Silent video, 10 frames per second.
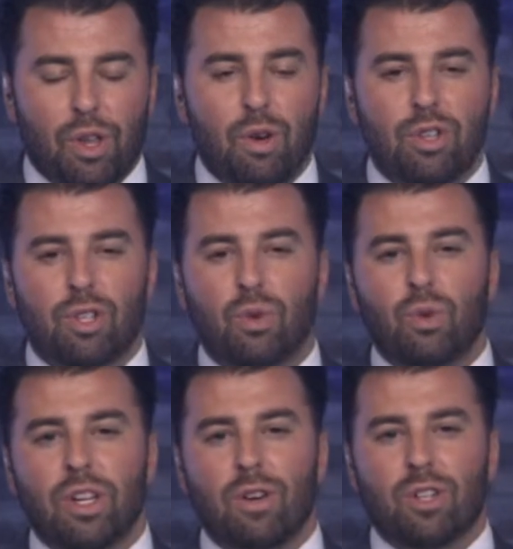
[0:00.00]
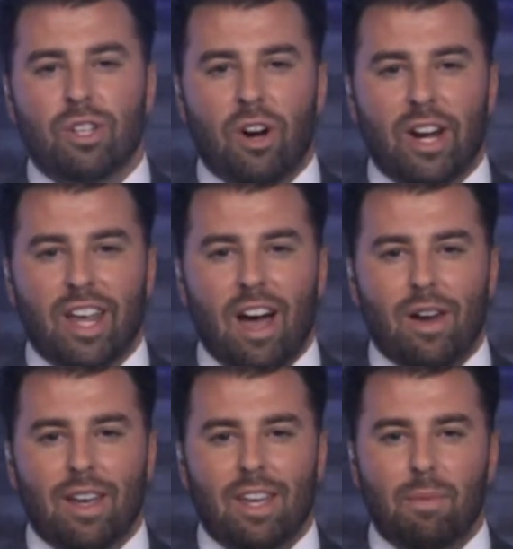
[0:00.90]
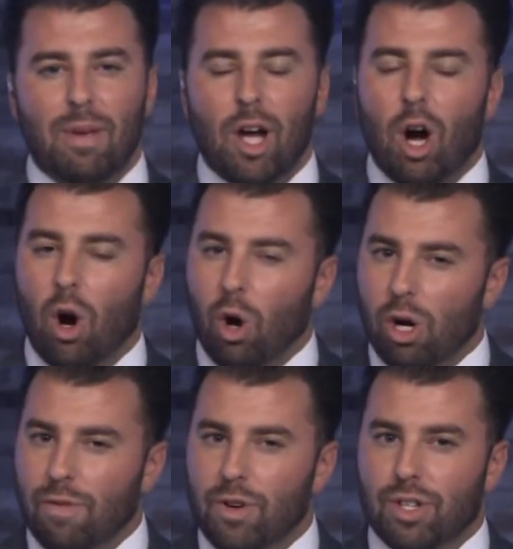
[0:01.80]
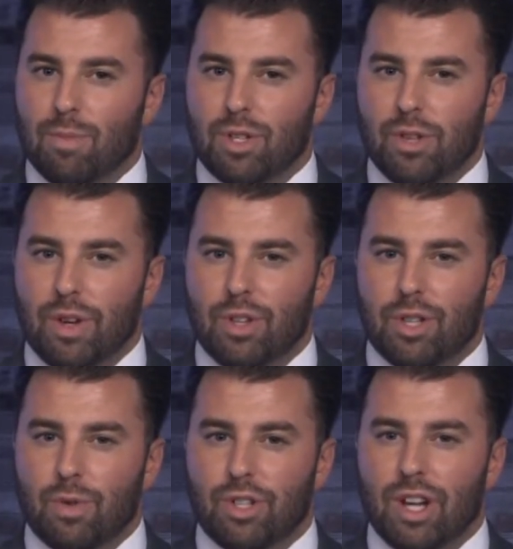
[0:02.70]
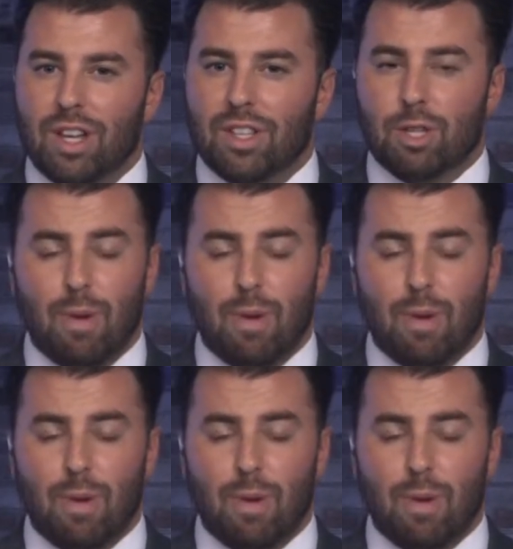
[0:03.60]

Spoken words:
new school year starting out, it can be hard for some students to adjust,